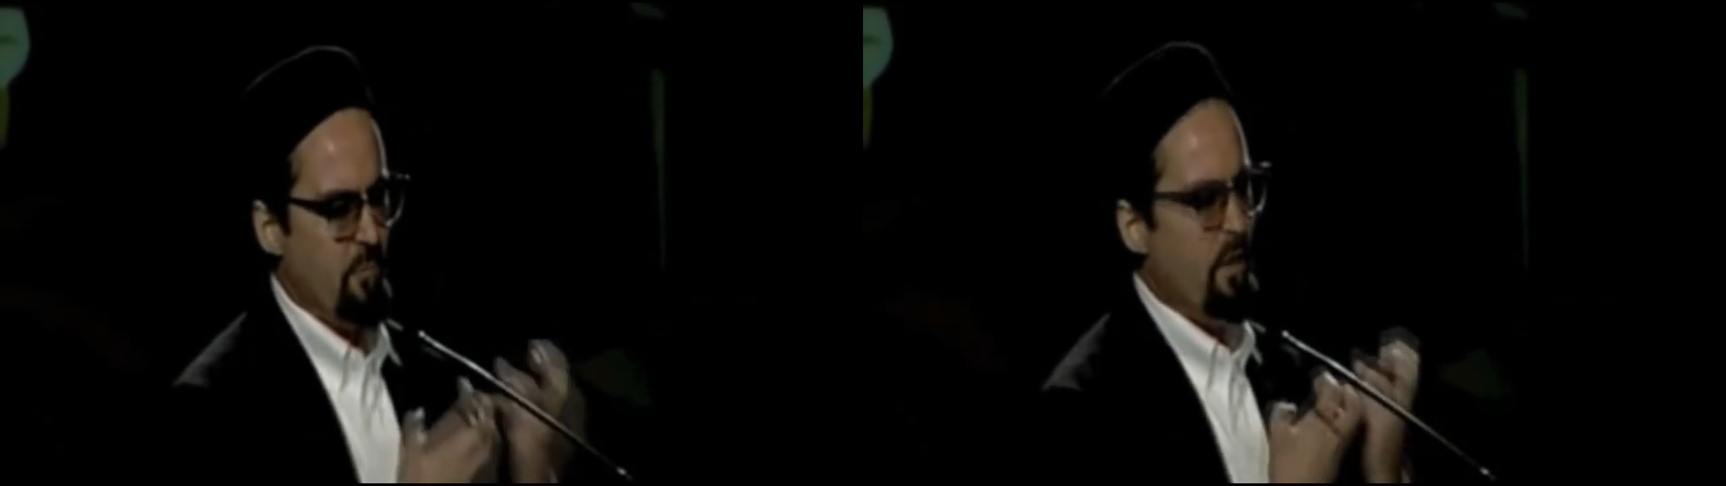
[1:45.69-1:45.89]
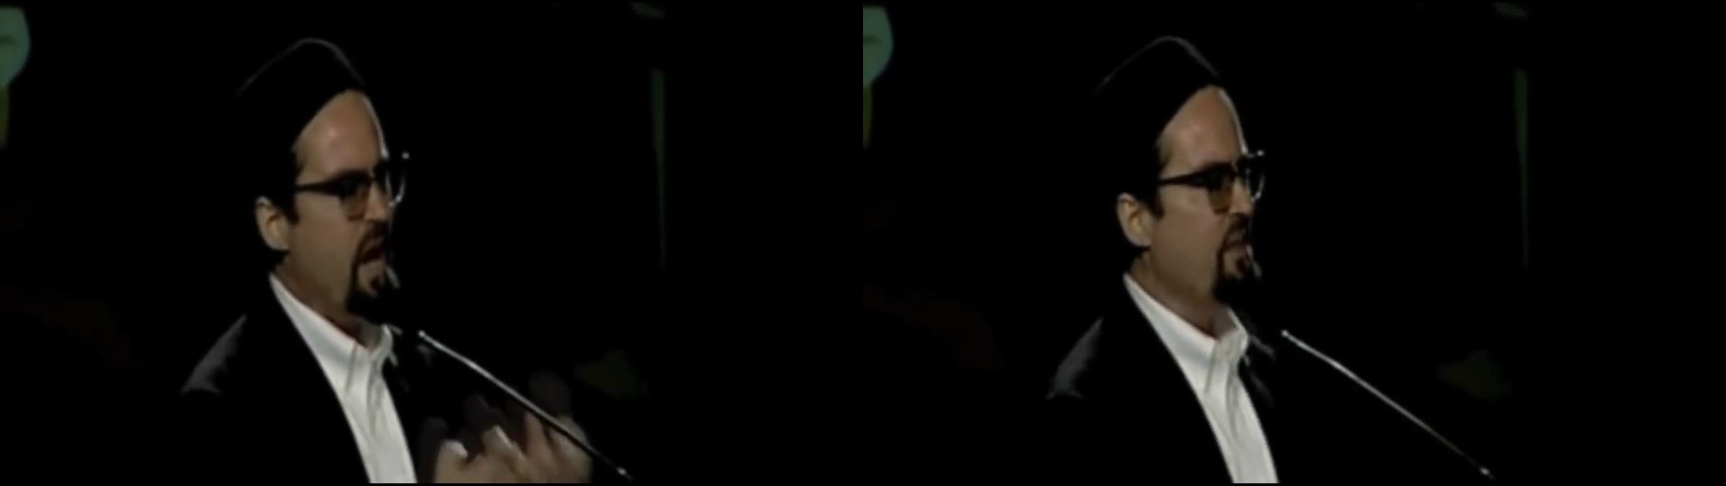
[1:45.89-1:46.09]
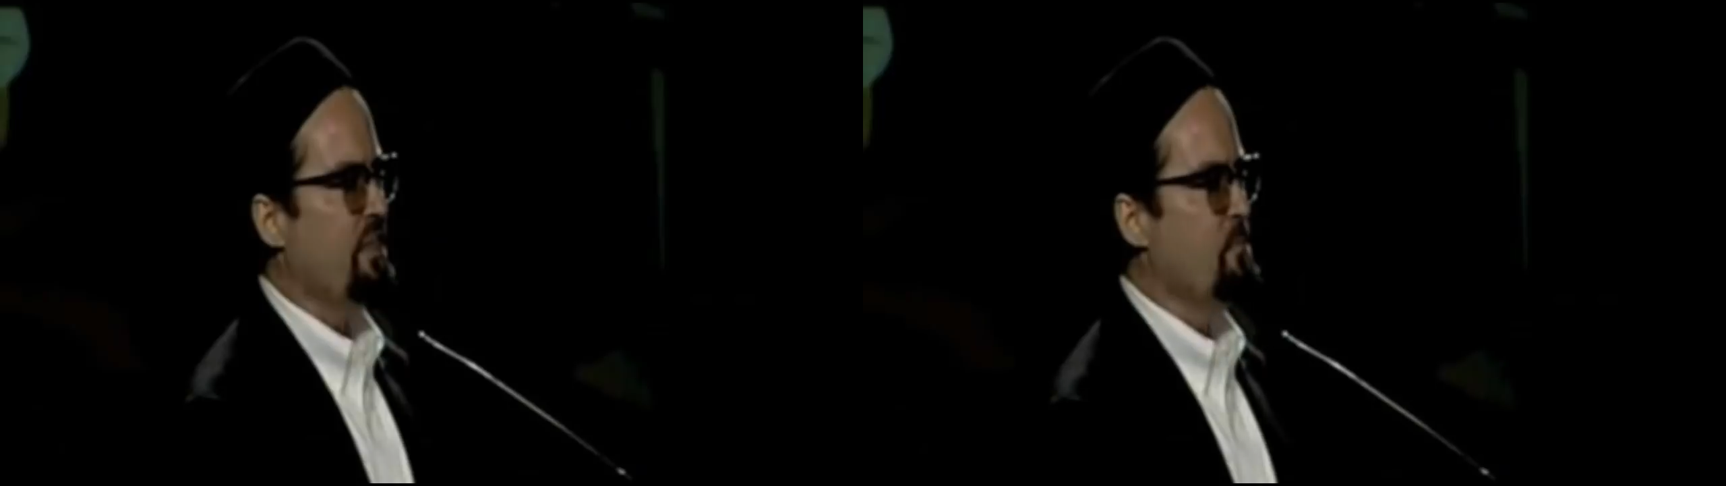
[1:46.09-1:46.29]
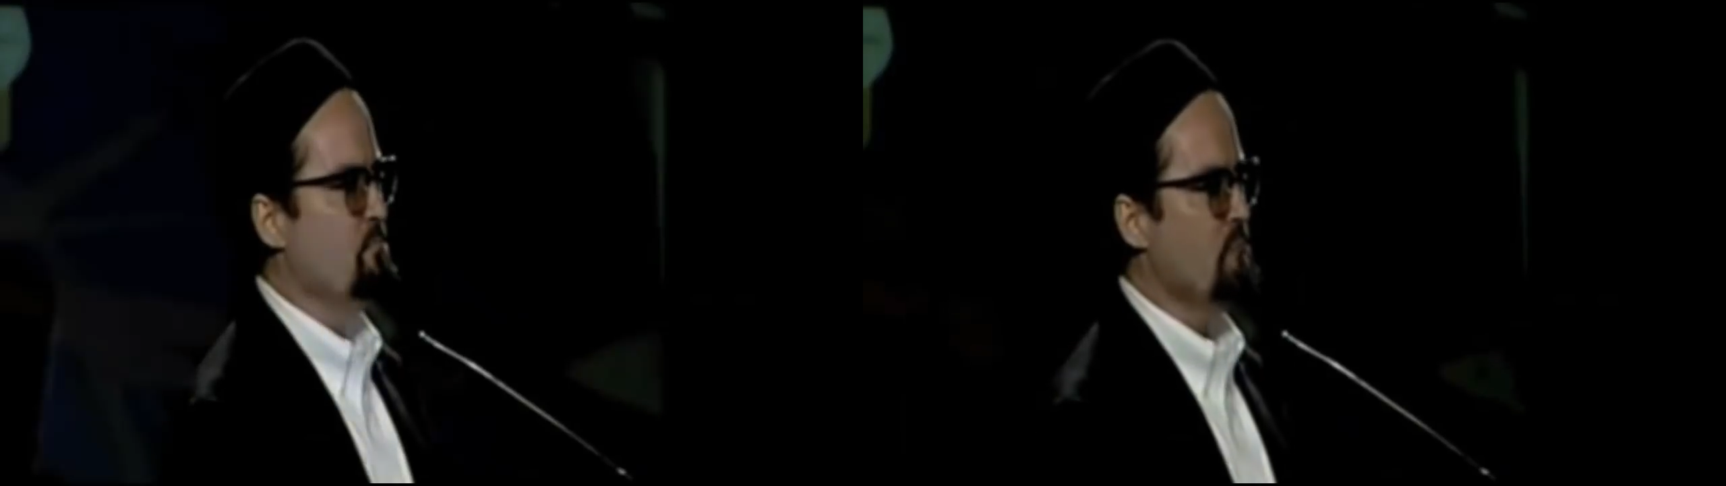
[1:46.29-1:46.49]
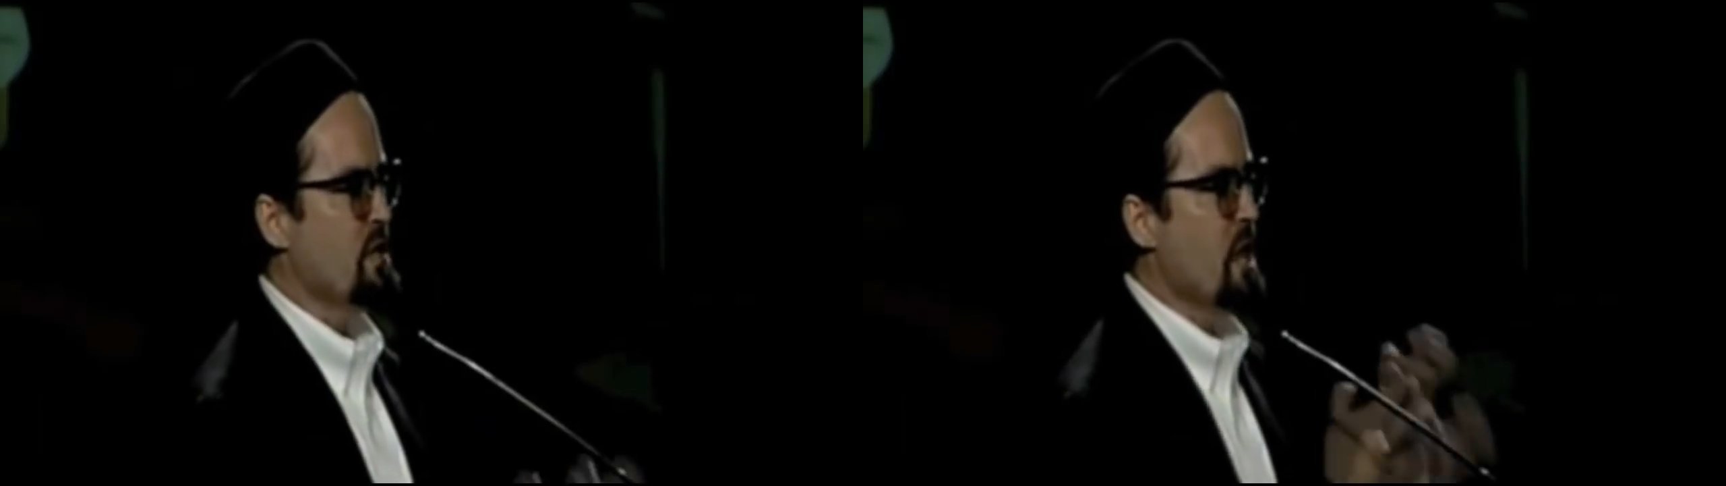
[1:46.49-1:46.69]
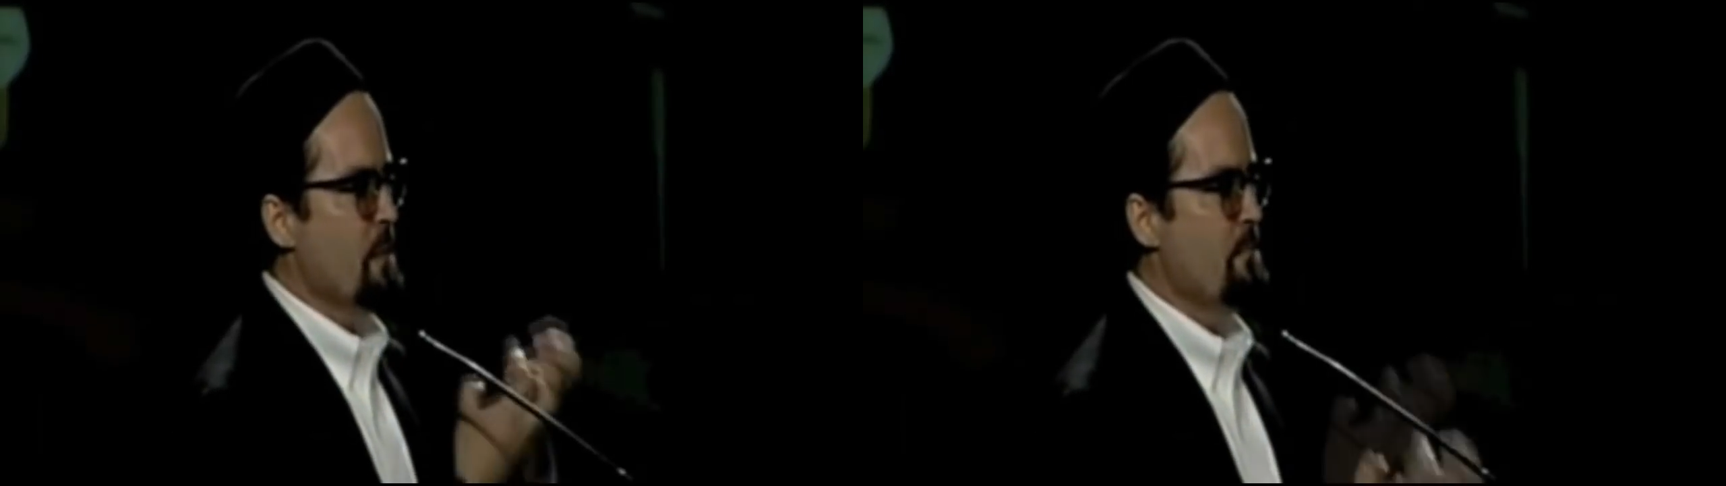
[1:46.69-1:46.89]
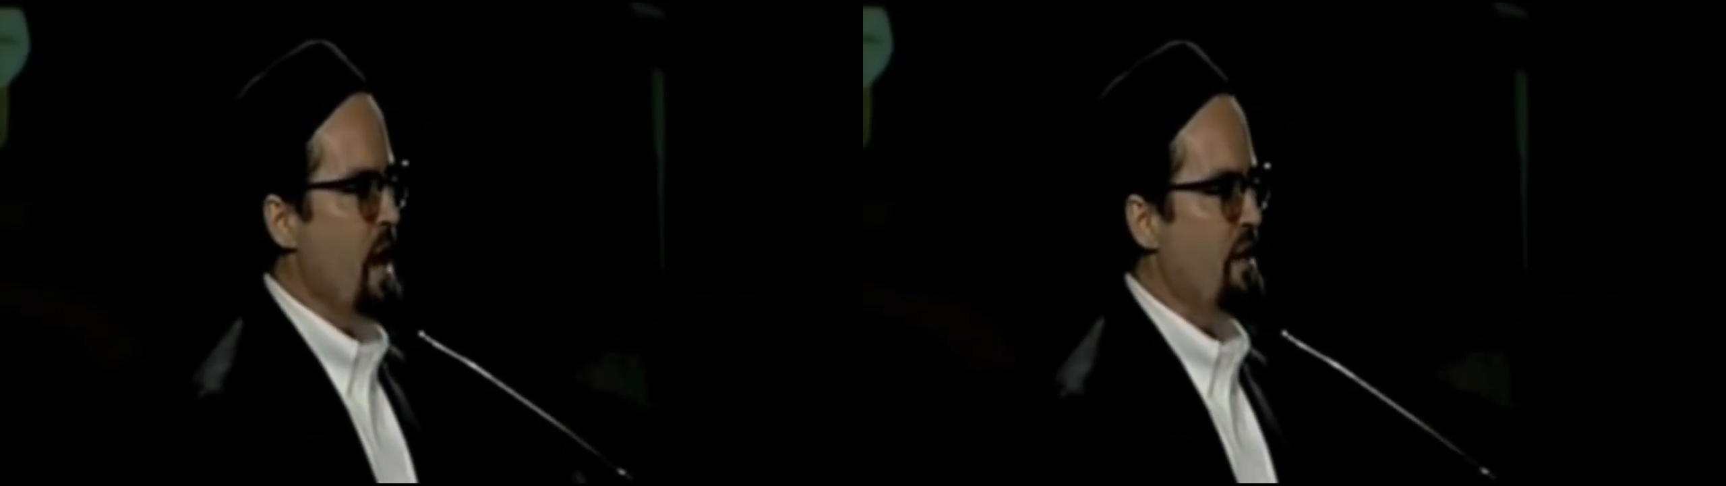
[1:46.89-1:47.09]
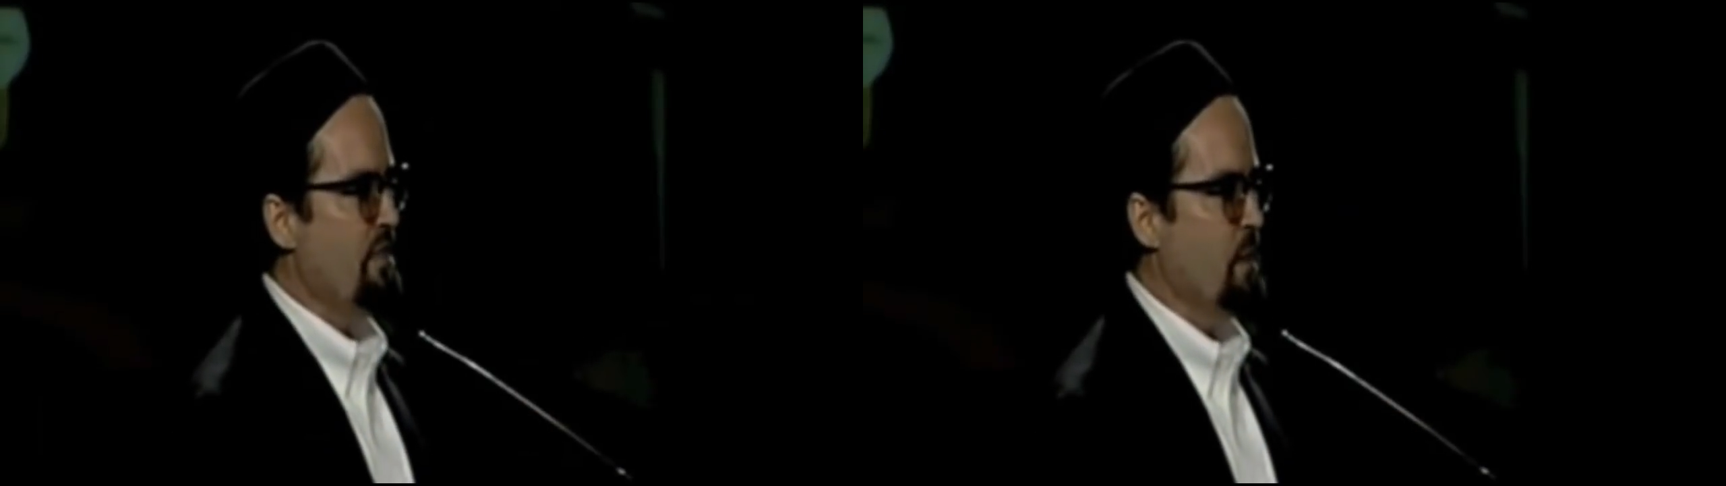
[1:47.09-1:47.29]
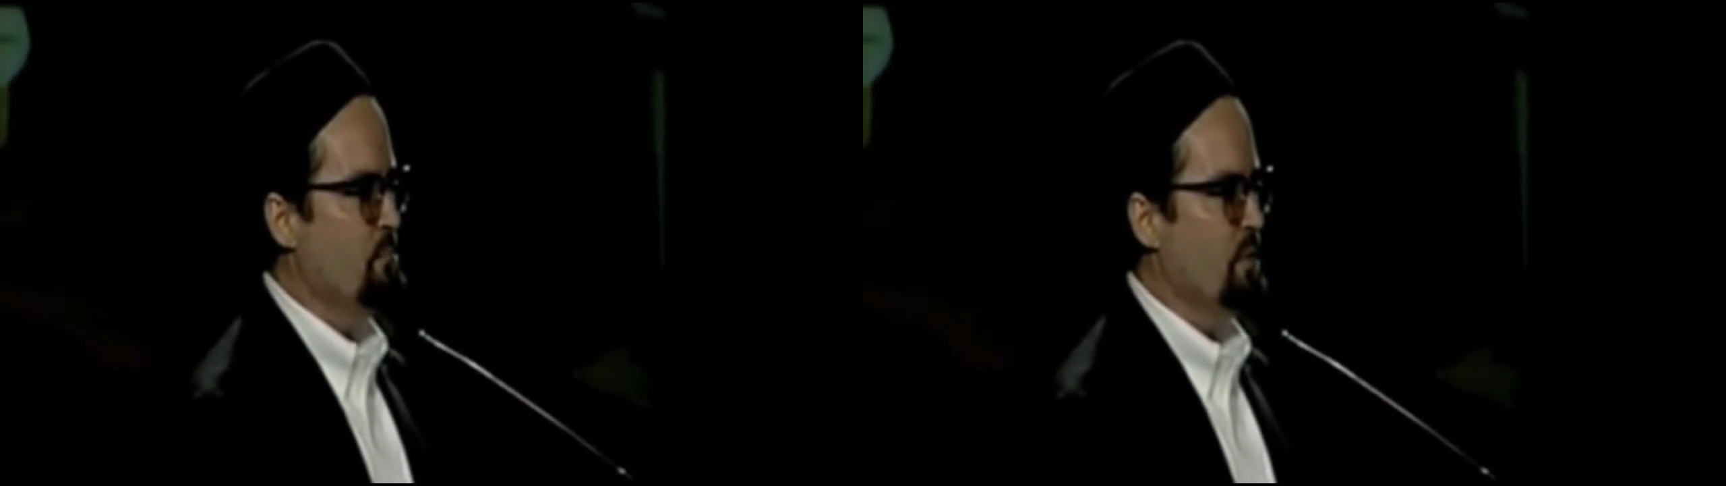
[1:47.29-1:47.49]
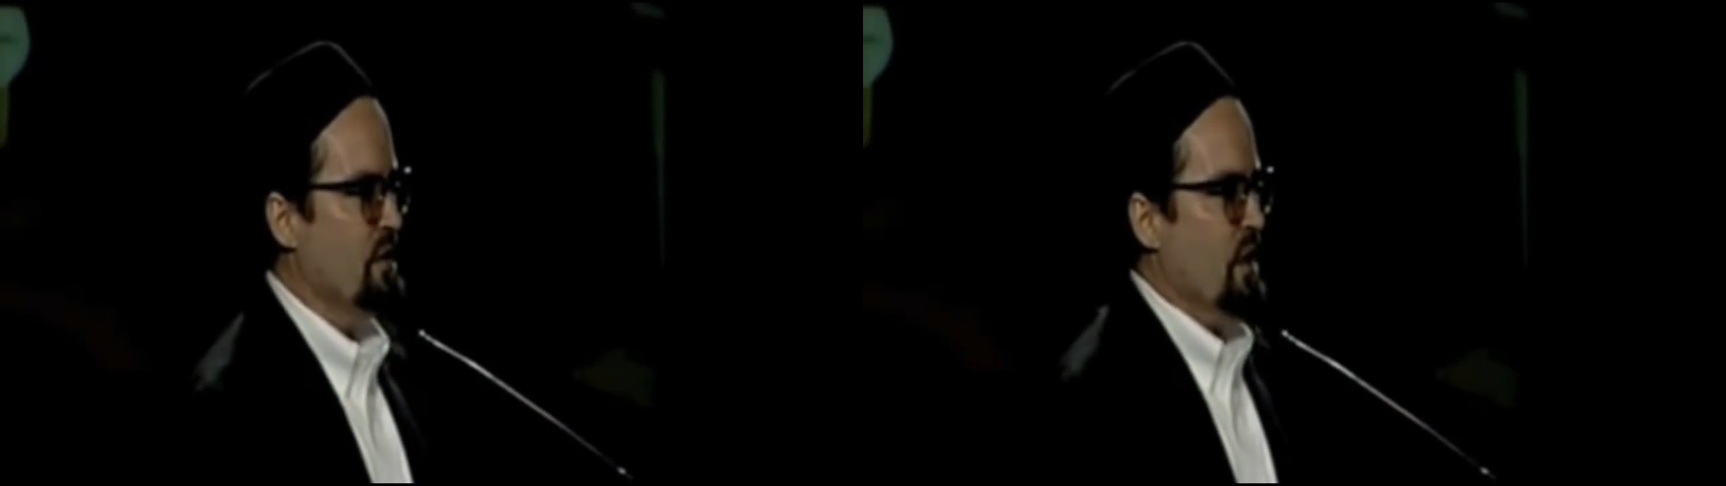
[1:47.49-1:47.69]
ma dhanbi, ma
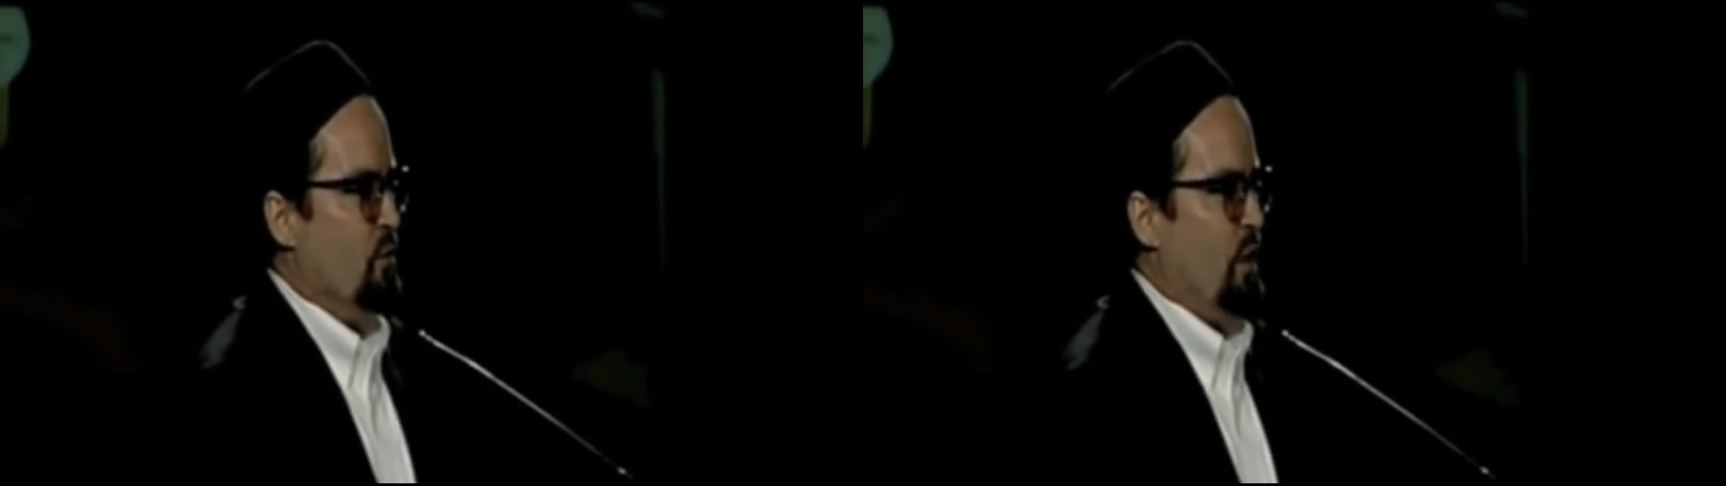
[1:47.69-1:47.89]
dhanbi."